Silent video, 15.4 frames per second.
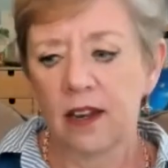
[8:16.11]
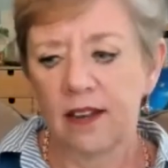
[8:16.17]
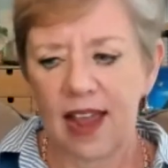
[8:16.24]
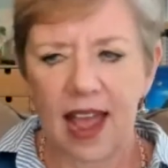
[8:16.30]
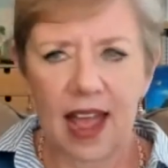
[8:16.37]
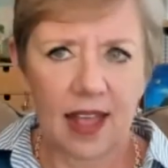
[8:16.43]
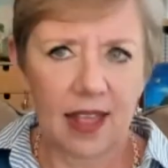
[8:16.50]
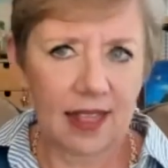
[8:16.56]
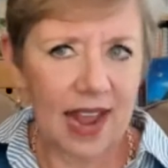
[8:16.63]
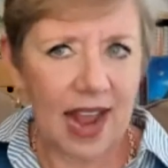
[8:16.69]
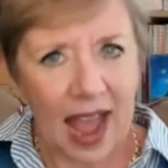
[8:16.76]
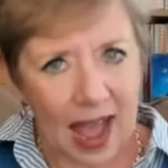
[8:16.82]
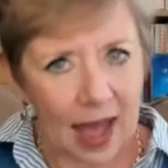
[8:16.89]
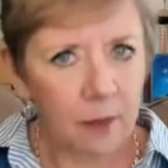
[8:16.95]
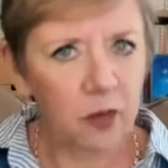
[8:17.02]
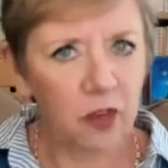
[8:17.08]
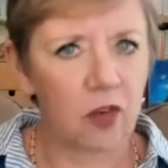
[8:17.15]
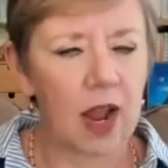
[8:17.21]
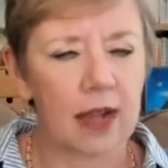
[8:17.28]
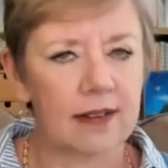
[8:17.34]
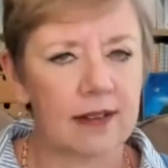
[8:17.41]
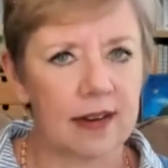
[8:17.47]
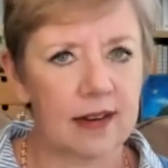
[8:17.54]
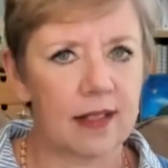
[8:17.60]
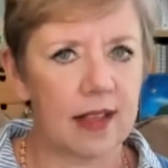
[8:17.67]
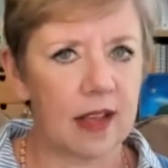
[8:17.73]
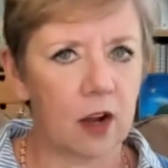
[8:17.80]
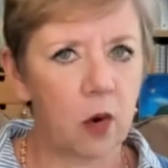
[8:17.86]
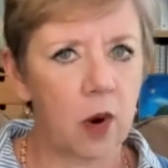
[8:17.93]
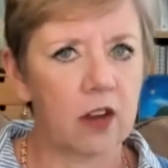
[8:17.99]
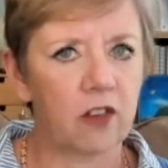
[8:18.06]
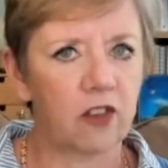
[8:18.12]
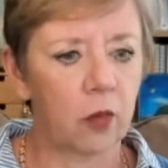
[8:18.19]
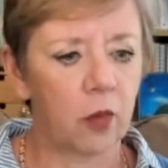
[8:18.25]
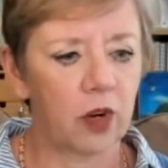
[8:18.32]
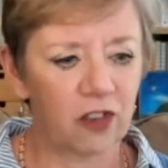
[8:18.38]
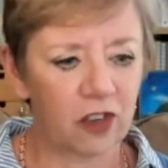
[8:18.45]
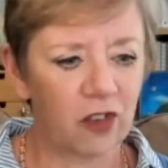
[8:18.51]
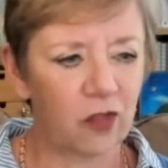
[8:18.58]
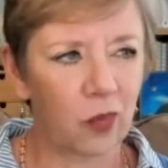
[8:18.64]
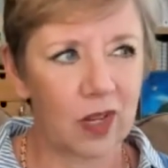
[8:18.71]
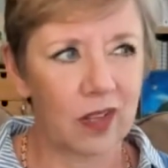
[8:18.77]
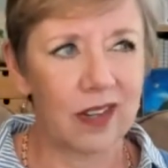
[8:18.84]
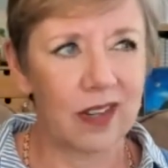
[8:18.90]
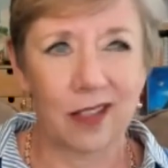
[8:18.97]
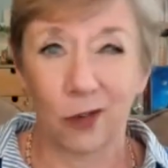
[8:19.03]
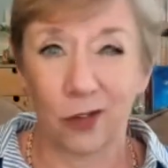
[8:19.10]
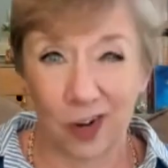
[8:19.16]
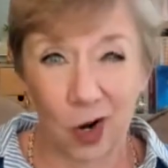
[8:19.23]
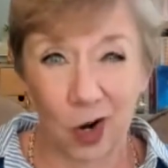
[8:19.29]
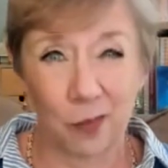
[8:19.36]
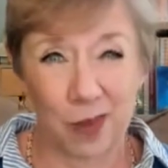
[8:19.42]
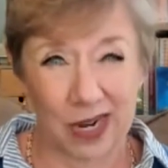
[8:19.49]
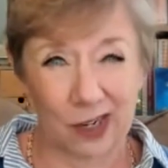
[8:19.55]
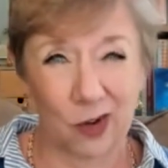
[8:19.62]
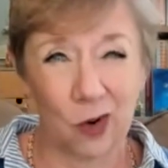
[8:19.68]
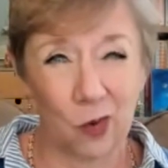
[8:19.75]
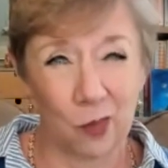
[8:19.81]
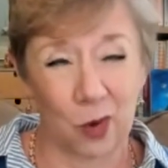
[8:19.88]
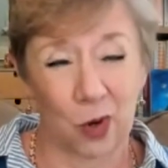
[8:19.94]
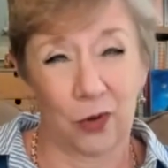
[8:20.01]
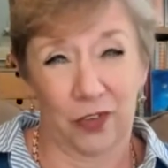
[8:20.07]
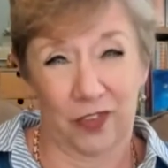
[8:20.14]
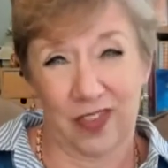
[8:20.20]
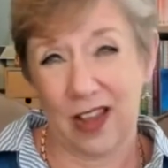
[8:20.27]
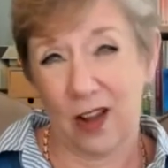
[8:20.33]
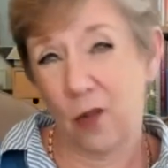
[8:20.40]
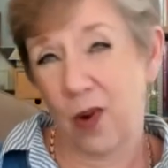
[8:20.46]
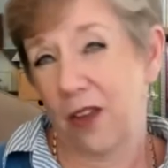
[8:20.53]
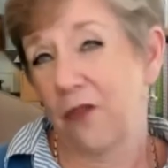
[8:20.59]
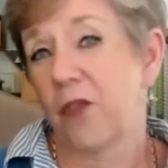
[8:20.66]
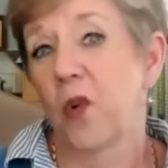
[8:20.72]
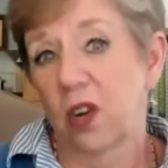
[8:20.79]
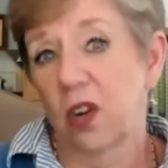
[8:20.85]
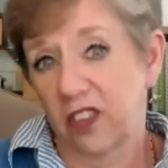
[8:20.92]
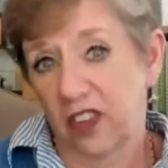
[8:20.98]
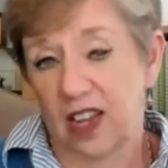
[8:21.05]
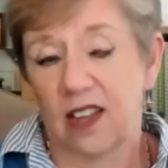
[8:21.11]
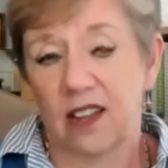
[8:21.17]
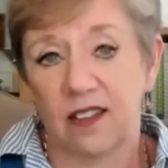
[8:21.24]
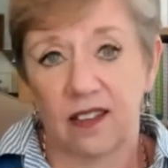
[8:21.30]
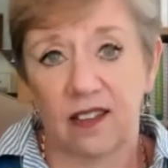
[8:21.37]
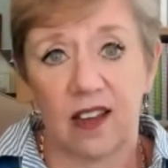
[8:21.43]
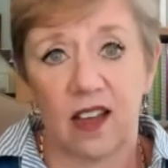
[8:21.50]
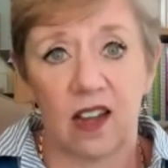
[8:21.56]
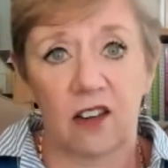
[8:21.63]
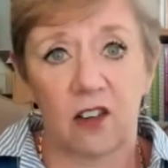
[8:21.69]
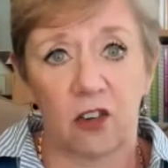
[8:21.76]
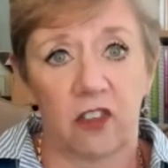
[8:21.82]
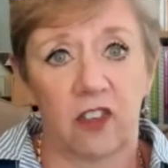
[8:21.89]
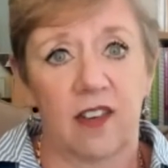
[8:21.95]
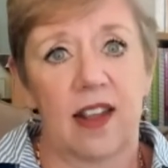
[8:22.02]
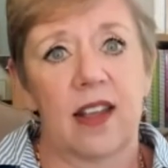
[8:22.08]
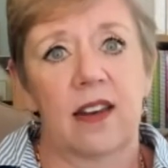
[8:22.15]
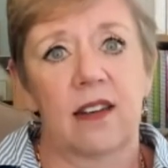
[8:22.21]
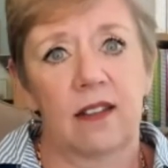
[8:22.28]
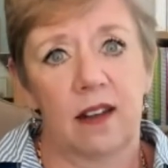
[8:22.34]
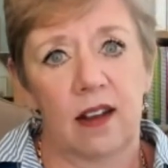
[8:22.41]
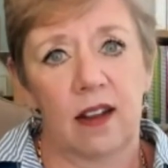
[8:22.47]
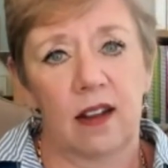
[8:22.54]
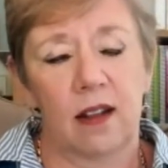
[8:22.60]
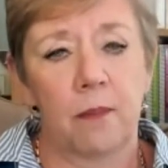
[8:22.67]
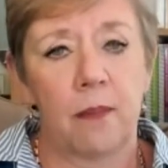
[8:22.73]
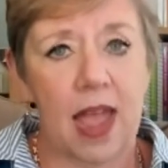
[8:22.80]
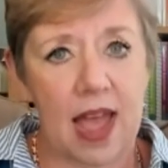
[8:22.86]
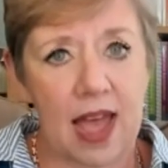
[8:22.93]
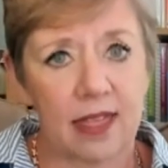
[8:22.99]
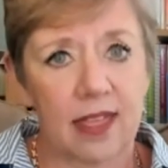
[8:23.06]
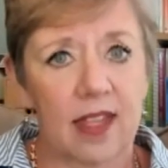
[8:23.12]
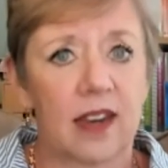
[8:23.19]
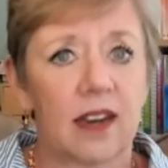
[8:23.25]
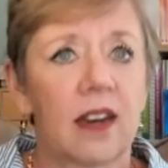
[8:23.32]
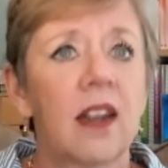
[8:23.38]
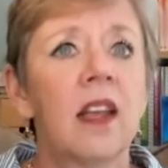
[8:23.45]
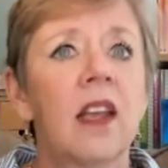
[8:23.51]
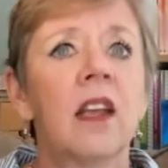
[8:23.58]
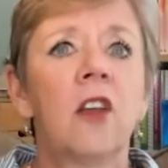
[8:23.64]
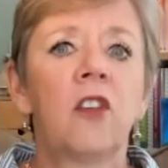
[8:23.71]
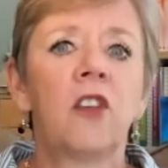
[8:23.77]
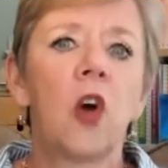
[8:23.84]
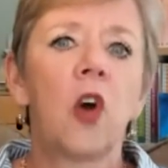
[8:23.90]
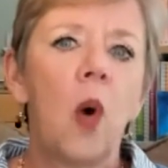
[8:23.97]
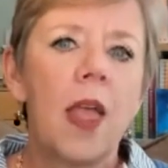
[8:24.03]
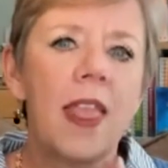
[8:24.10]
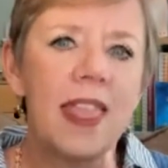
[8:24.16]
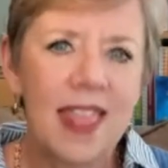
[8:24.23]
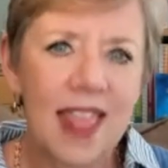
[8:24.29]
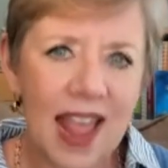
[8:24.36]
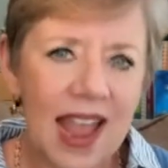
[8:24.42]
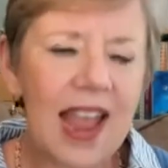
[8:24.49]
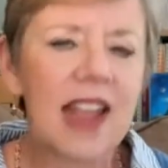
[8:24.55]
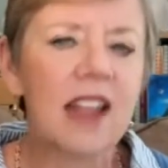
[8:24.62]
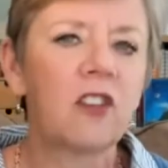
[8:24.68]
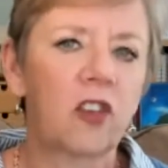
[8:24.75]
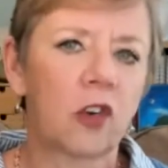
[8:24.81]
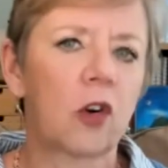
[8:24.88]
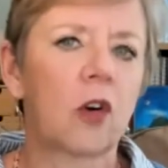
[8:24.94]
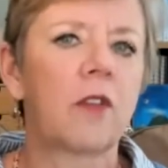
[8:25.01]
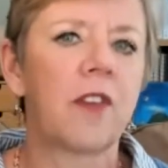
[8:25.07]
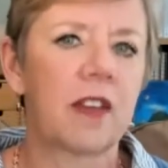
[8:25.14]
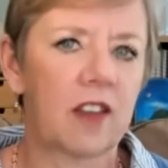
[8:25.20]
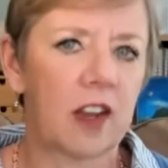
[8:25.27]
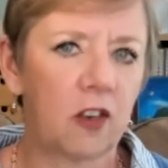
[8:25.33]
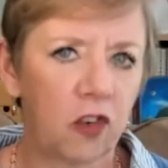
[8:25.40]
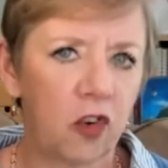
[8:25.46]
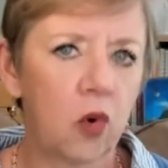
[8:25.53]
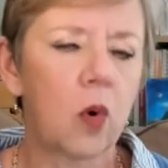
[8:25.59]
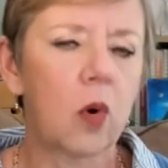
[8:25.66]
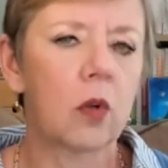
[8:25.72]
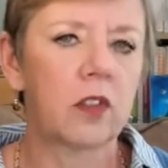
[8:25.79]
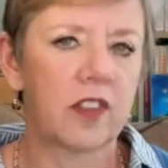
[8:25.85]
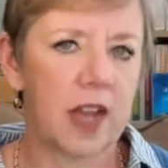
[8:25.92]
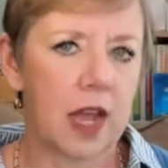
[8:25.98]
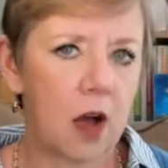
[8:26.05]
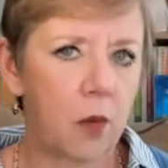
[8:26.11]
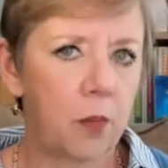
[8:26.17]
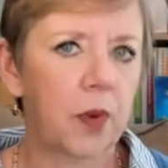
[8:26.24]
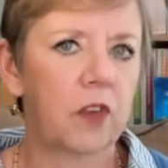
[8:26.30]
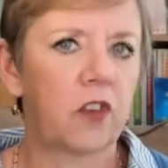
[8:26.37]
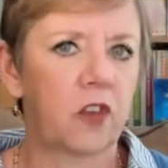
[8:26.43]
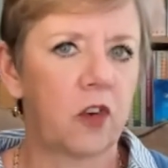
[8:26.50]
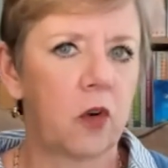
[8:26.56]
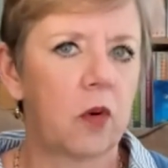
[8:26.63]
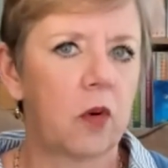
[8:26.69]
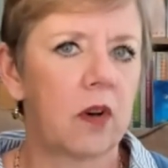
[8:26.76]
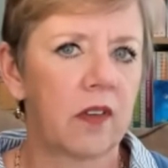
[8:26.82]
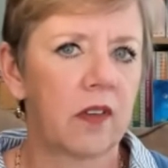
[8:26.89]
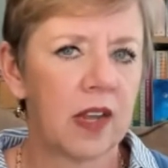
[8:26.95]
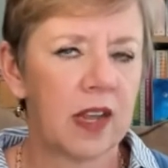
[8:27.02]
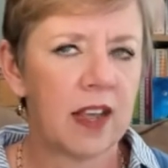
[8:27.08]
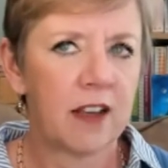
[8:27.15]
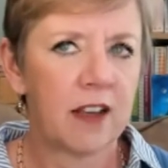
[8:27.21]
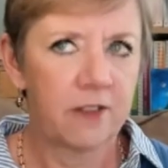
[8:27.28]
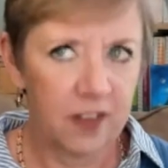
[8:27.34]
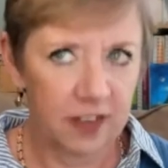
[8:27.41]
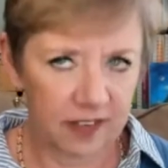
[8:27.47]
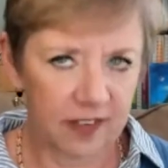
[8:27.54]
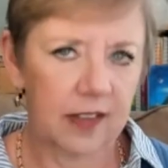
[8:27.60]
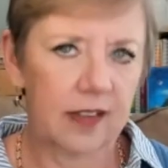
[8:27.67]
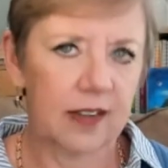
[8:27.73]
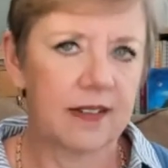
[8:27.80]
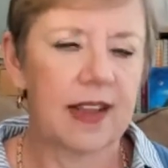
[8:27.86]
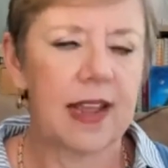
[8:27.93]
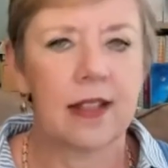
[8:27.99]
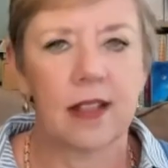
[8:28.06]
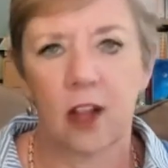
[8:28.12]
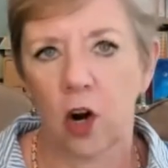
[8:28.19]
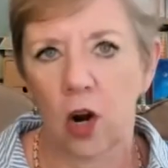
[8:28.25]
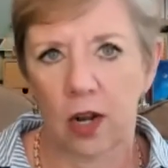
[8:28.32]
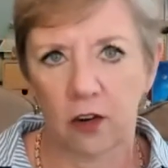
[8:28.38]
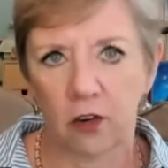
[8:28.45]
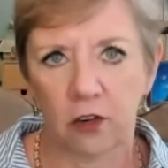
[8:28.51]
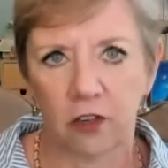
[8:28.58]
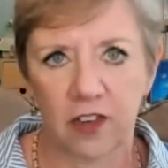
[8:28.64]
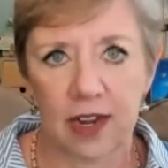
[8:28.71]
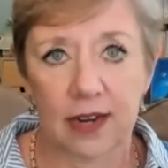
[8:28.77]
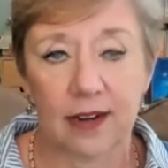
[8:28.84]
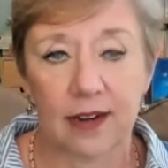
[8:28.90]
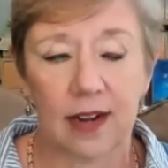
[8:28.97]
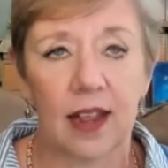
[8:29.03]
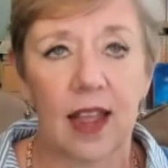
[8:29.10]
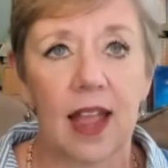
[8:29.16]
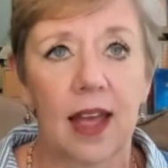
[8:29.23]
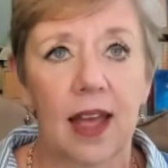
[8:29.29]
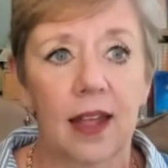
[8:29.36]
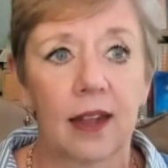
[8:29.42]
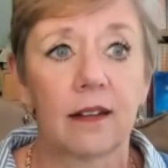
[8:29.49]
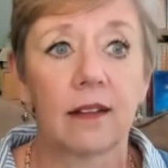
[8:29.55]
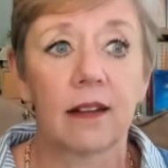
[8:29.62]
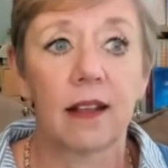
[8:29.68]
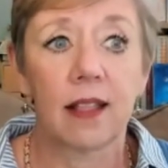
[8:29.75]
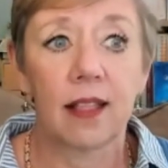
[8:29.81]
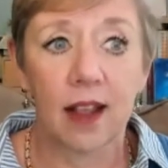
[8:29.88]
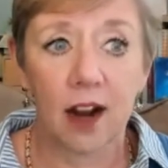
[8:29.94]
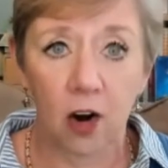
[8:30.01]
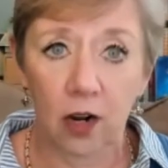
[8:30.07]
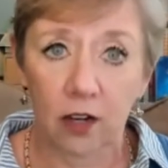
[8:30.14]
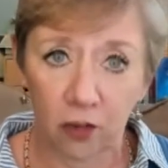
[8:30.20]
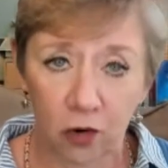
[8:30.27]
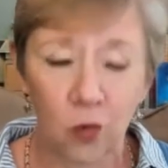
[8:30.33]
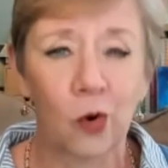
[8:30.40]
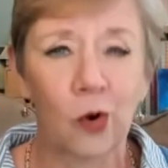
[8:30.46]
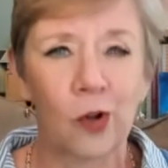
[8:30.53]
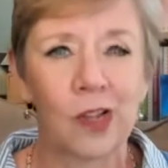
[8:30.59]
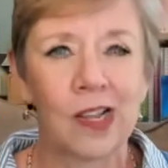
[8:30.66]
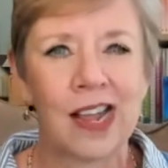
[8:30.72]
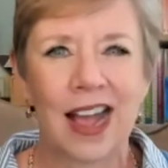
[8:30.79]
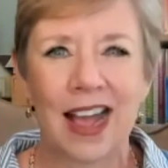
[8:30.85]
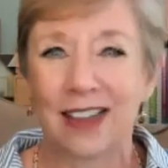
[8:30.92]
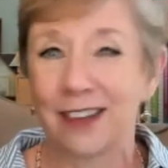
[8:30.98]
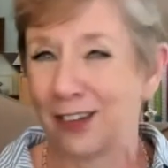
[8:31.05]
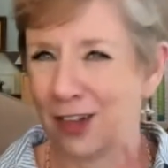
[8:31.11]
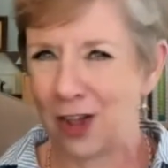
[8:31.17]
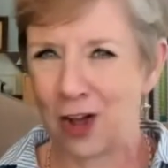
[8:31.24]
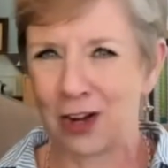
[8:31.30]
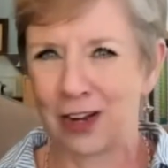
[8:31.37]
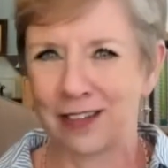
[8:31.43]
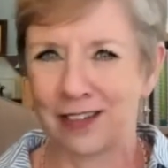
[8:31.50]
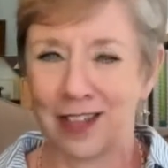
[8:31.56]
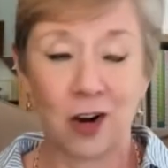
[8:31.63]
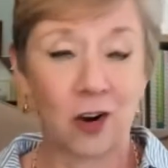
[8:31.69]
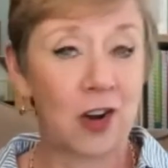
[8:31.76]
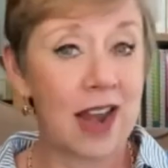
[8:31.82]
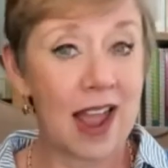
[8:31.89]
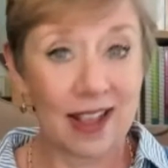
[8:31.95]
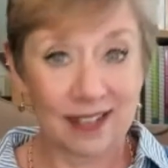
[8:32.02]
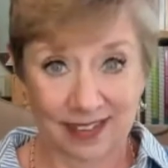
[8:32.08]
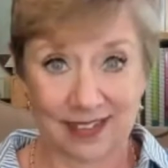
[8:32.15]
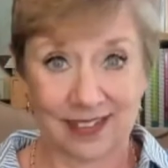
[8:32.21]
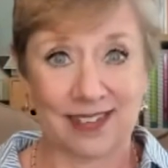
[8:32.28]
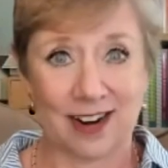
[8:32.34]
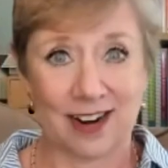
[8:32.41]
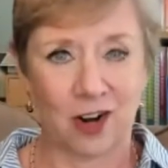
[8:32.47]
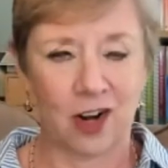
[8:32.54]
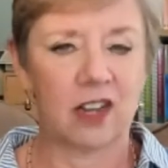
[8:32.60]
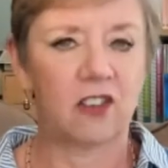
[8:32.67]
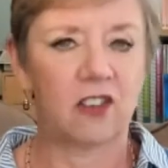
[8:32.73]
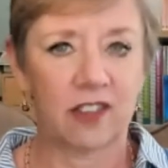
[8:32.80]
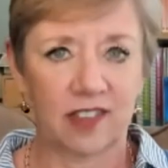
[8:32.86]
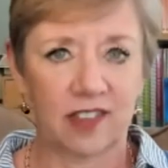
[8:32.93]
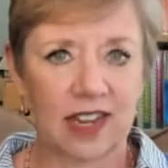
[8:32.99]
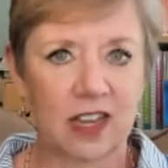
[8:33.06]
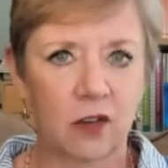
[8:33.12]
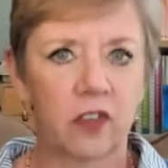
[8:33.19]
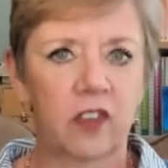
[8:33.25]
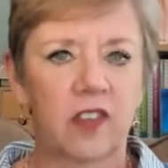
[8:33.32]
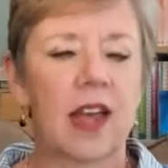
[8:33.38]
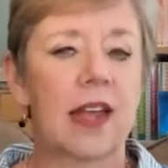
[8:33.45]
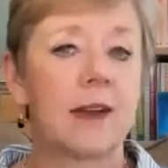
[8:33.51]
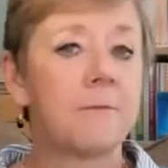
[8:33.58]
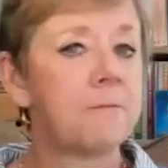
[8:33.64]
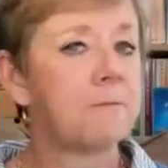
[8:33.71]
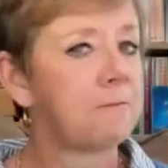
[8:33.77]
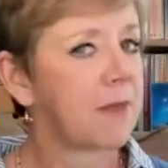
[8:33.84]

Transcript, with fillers: To the abstract end of the equation, which is really those Arabic numerals that we force kids to understand math. And so they serve as a tool to help a student facilitate their understanding. And they're a tool as long as they're necessary, just like you said.